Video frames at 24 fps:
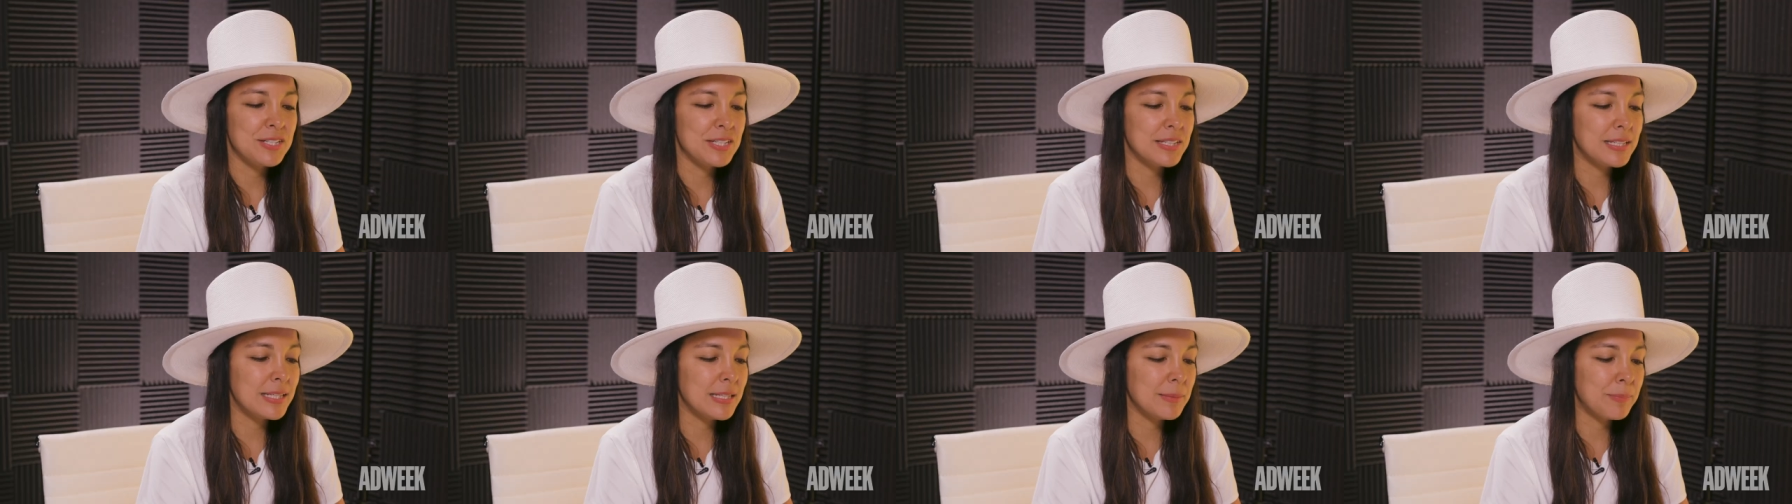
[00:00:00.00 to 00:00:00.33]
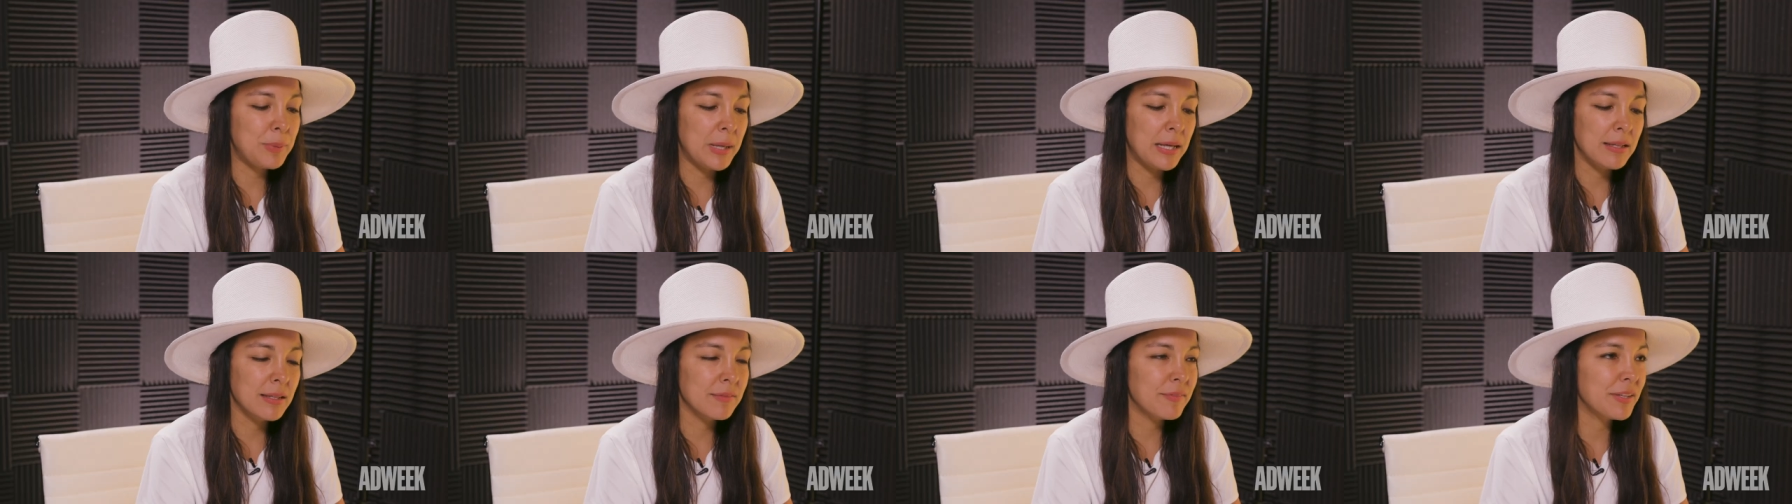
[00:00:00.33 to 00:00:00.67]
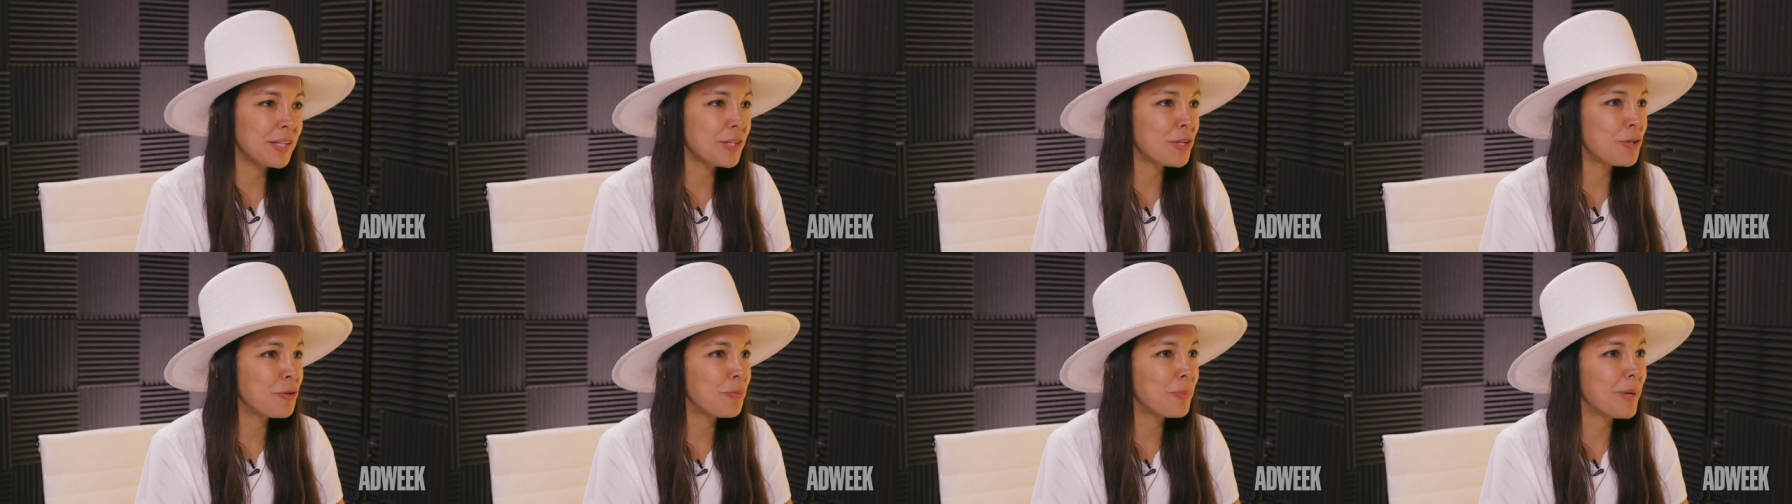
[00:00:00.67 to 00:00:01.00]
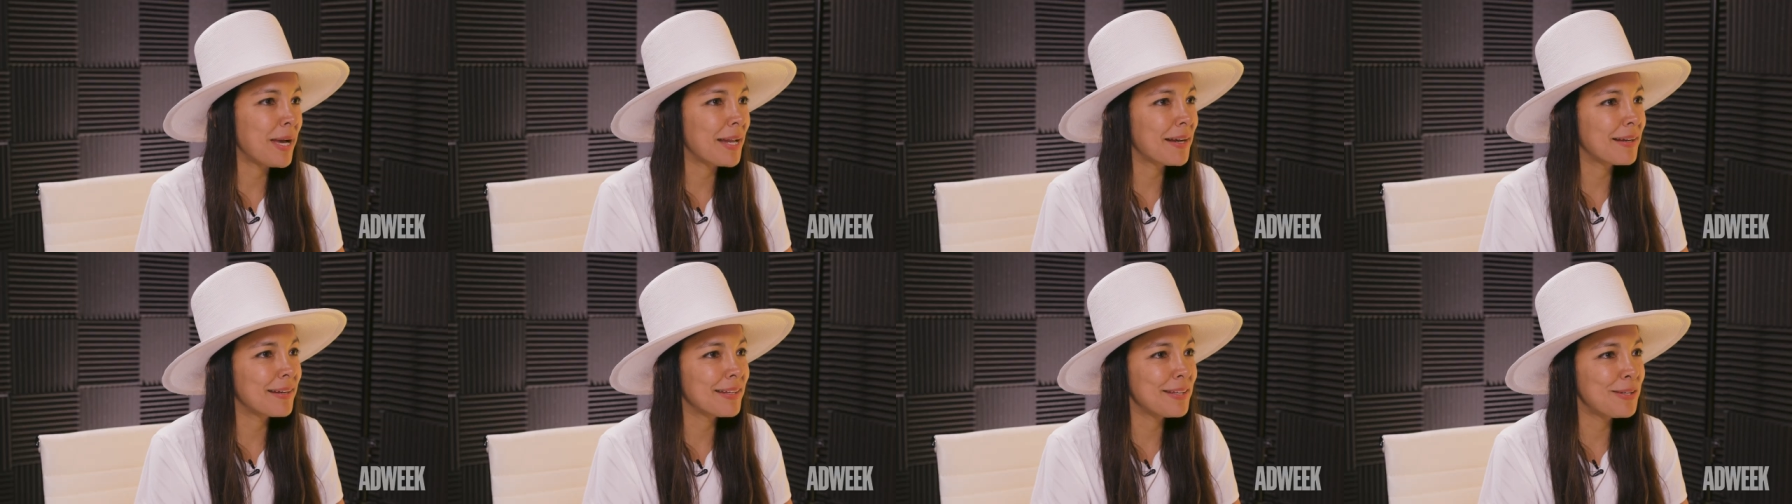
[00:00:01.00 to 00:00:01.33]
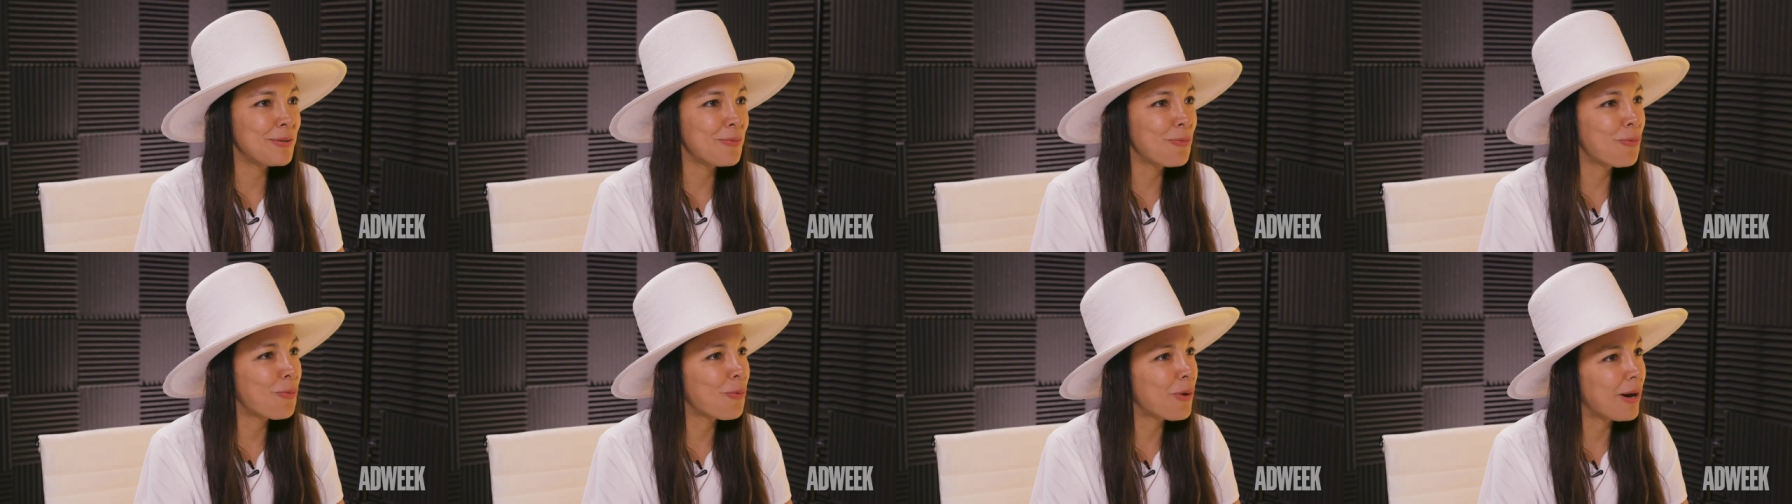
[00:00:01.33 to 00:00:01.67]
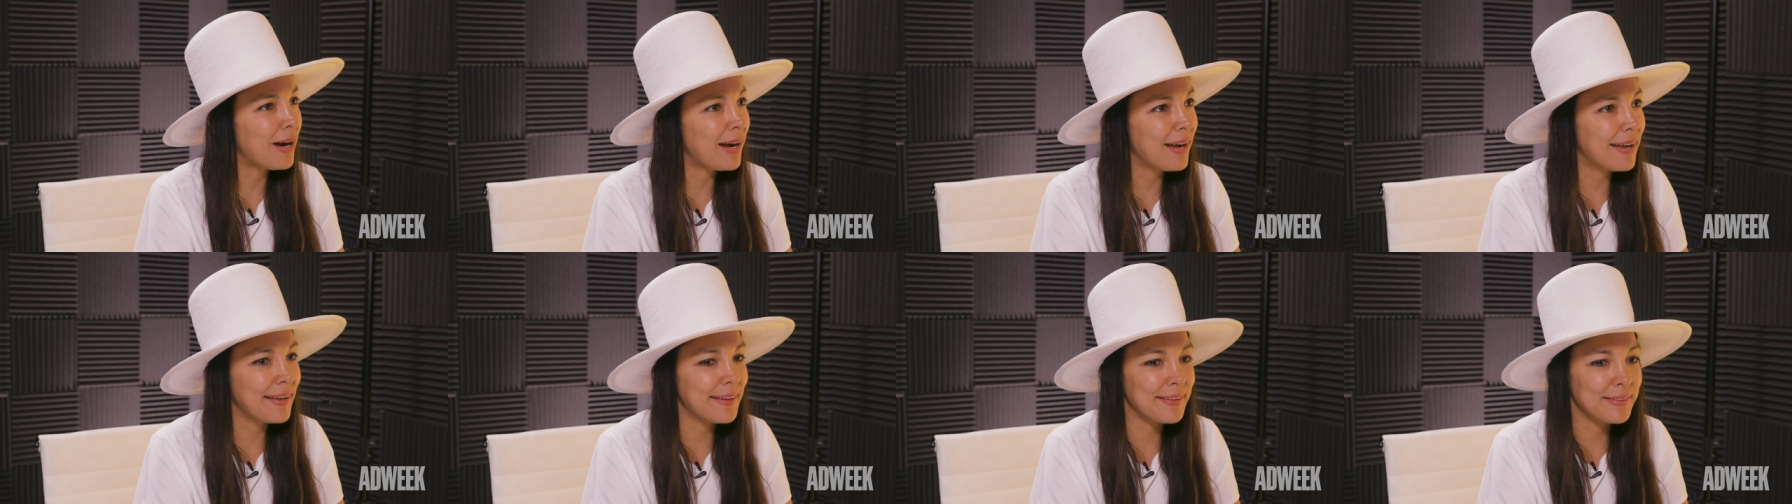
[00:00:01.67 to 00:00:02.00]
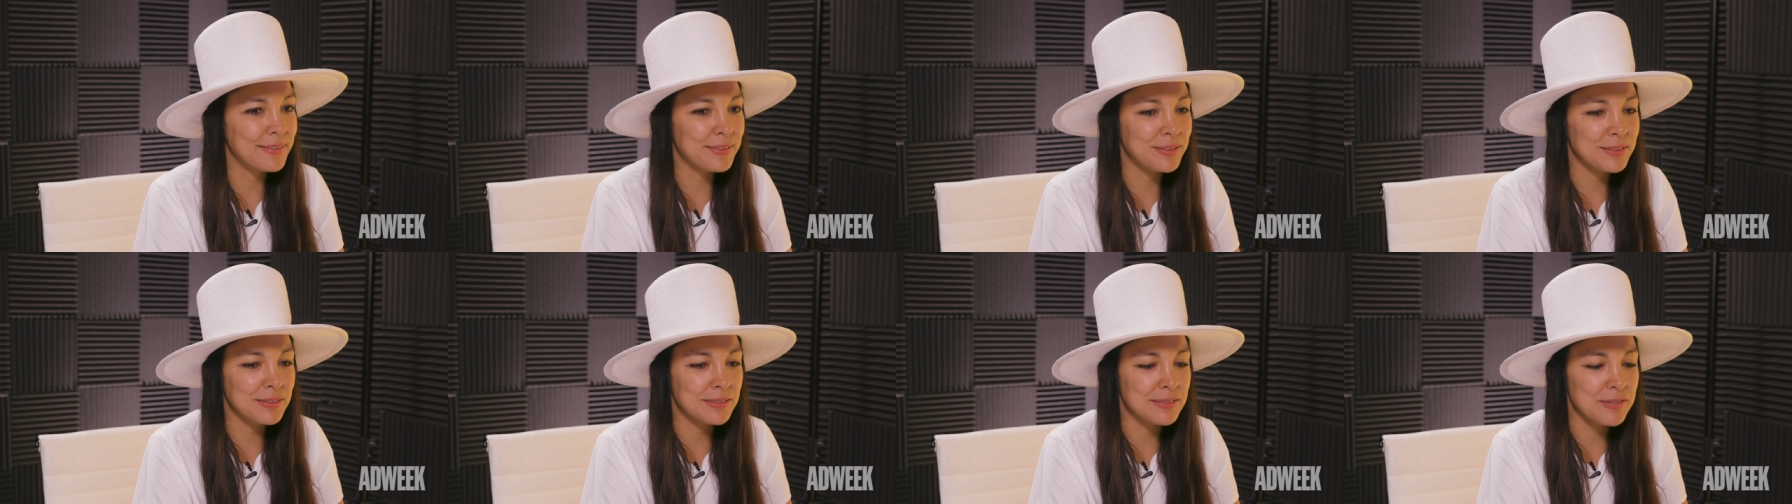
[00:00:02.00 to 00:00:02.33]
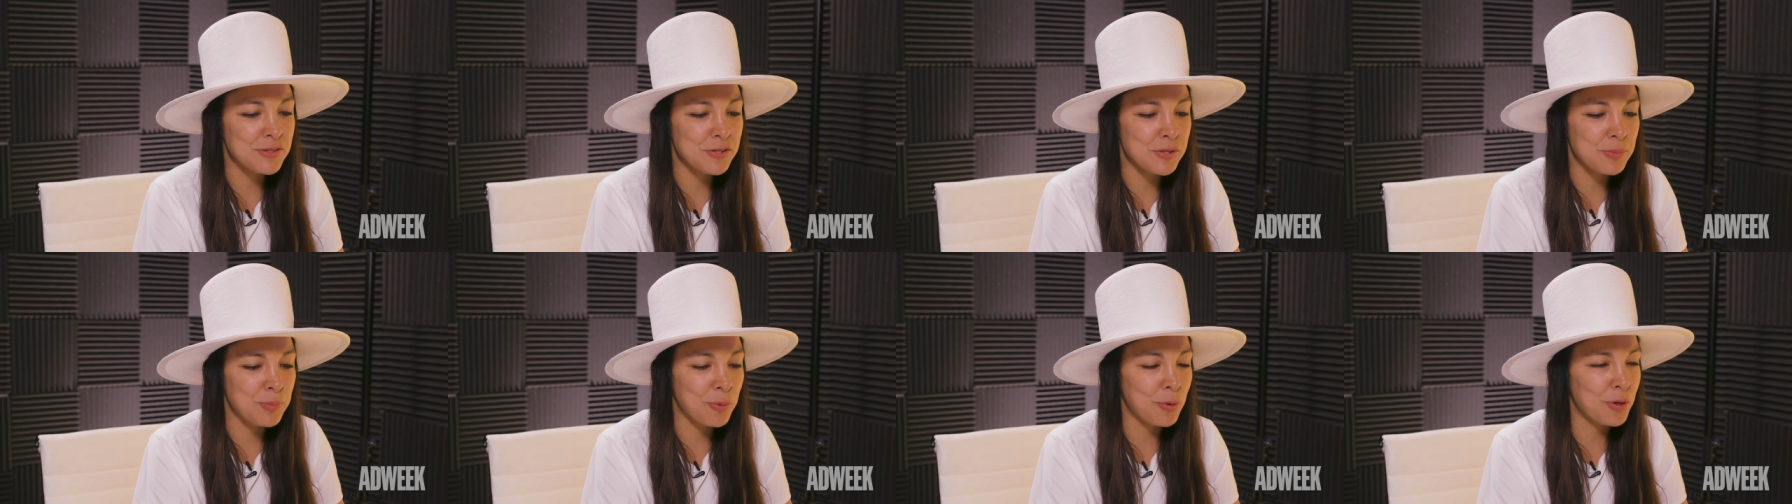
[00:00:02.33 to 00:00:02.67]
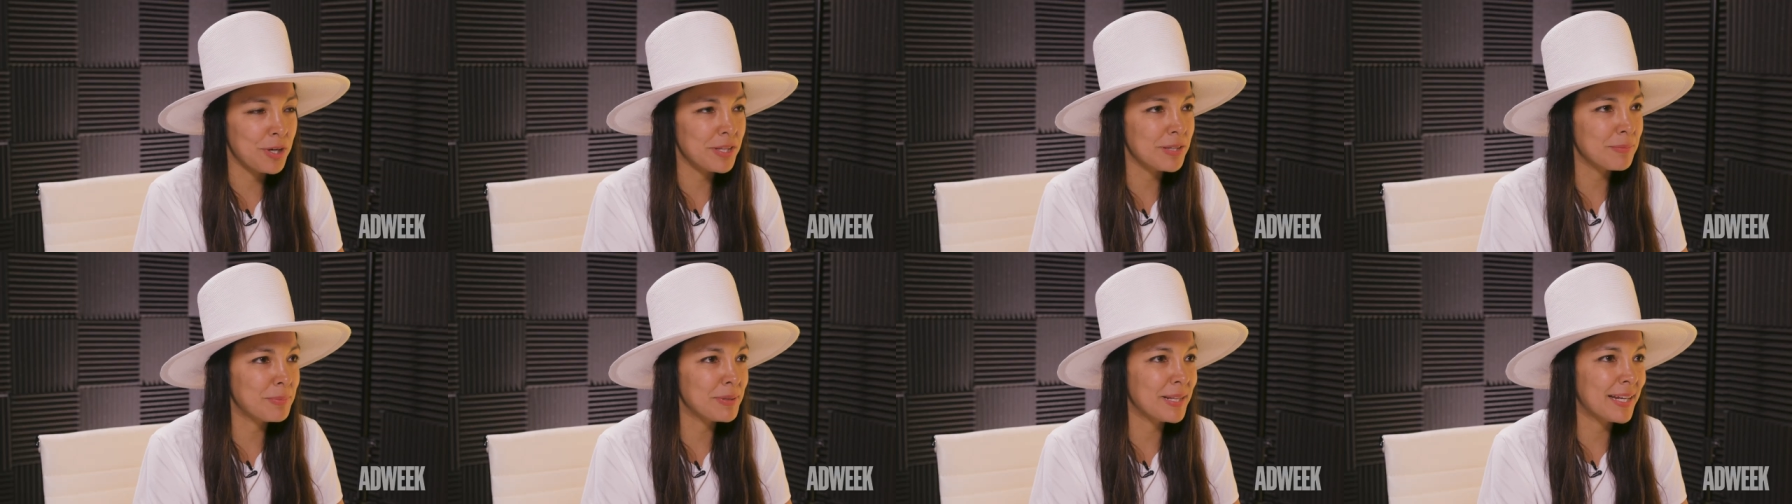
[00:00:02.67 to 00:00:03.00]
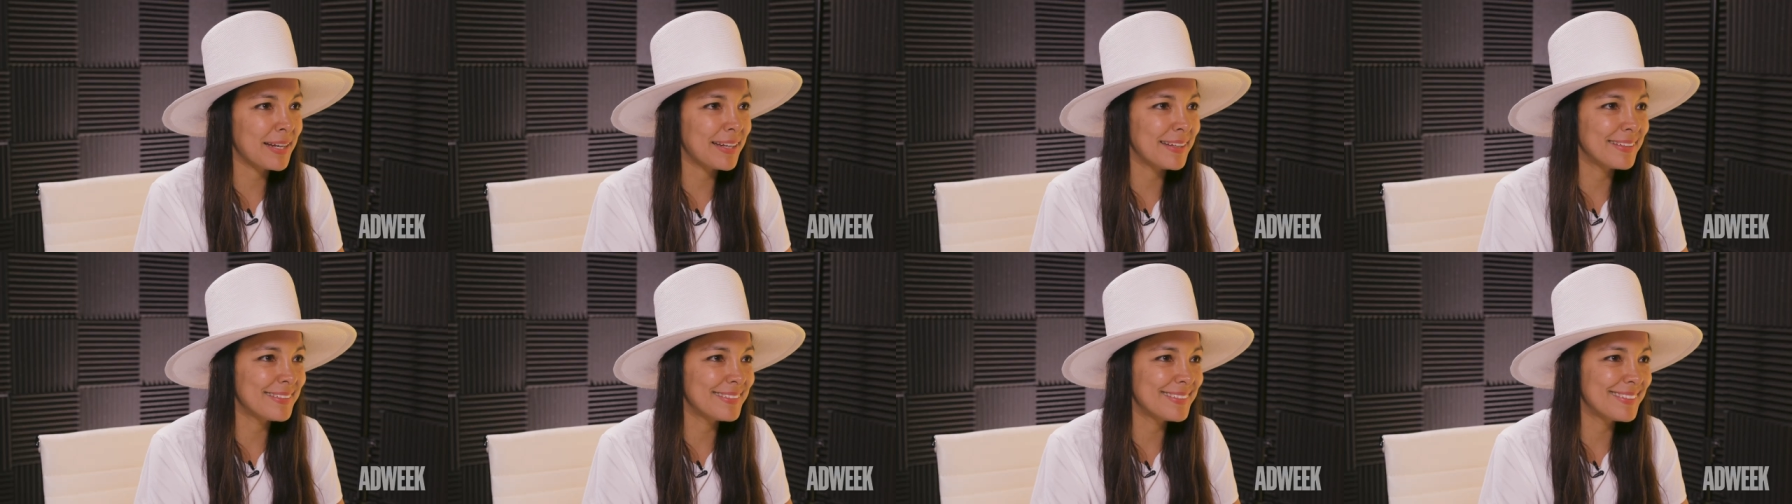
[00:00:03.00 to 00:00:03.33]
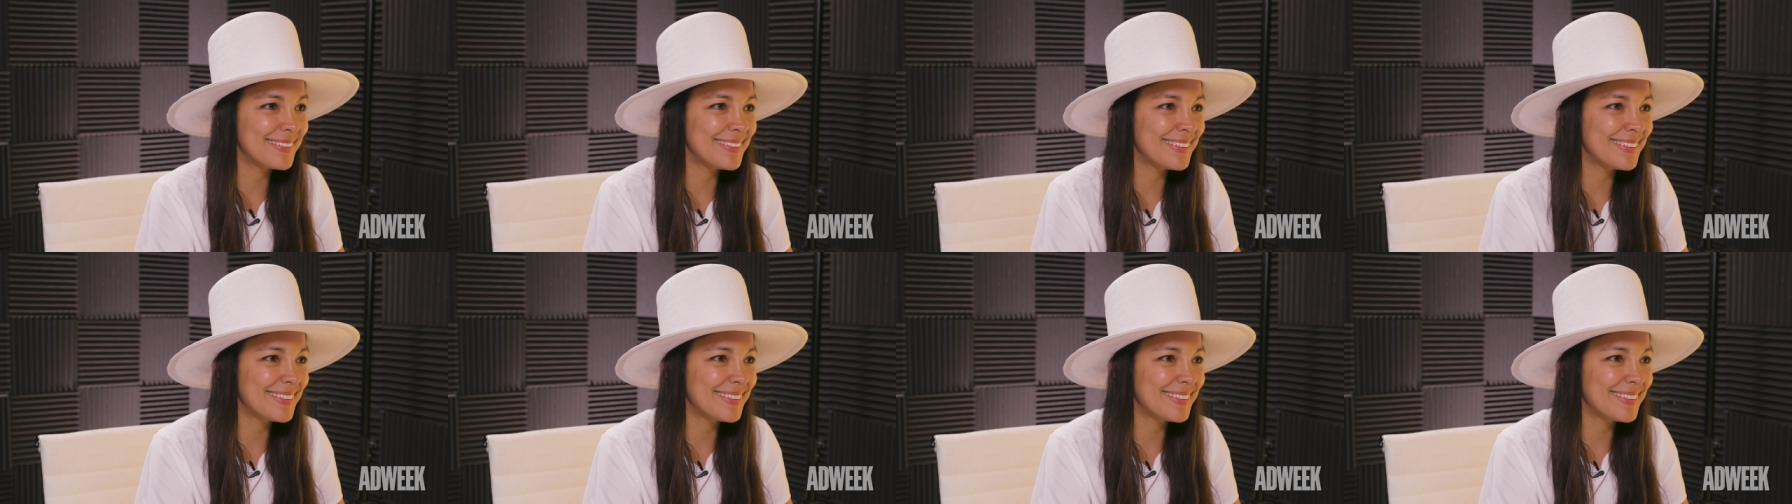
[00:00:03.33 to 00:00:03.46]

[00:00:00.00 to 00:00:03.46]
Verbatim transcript: To keep elevating humanity while supporting the planet.